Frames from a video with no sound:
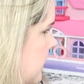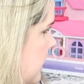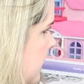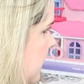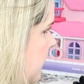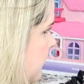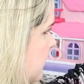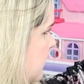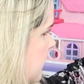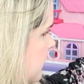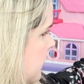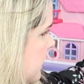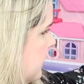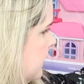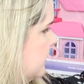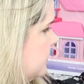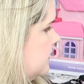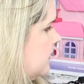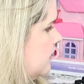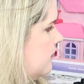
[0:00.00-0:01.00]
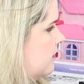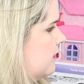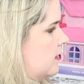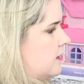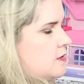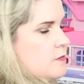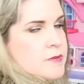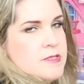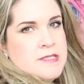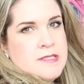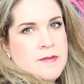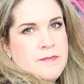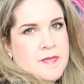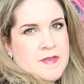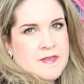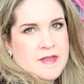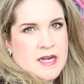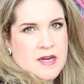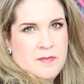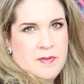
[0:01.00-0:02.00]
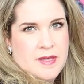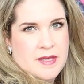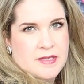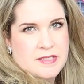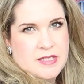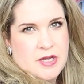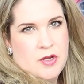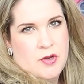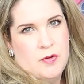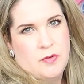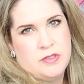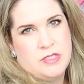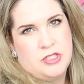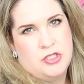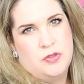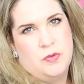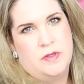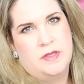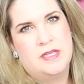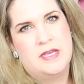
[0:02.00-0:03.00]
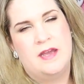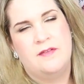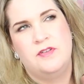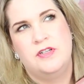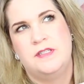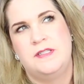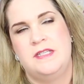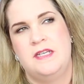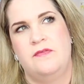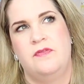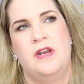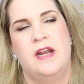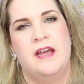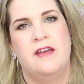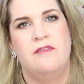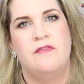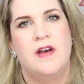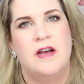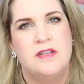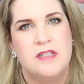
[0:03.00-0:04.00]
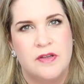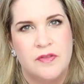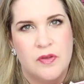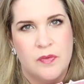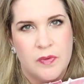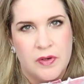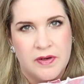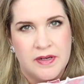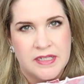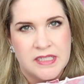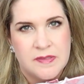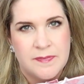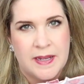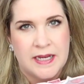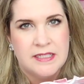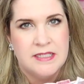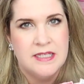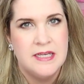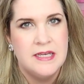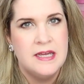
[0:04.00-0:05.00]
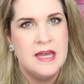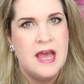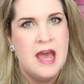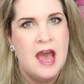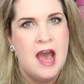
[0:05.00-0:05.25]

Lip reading: gift, and like I said, this was something that I picked out shortly after Steve and I found out that we were expecting.